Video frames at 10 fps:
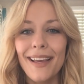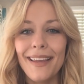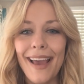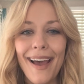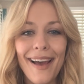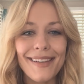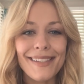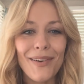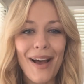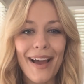yeah,
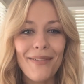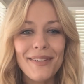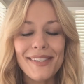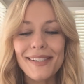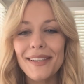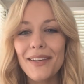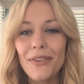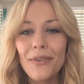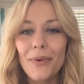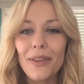so I will just leave
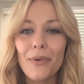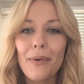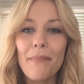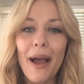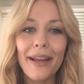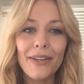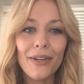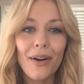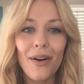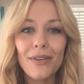you with a
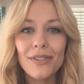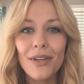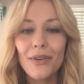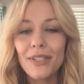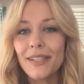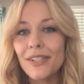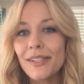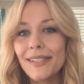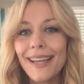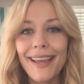reminder also to
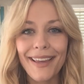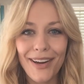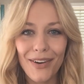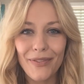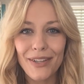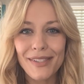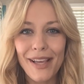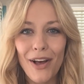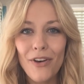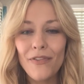just take care of
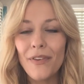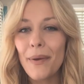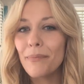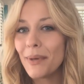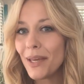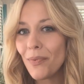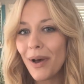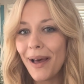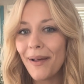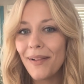yourself, be
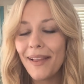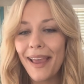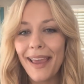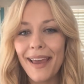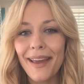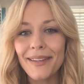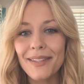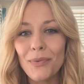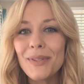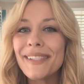well, and
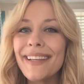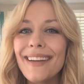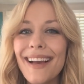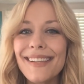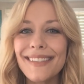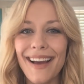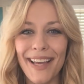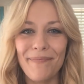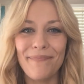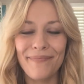we'll see you next
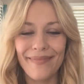time.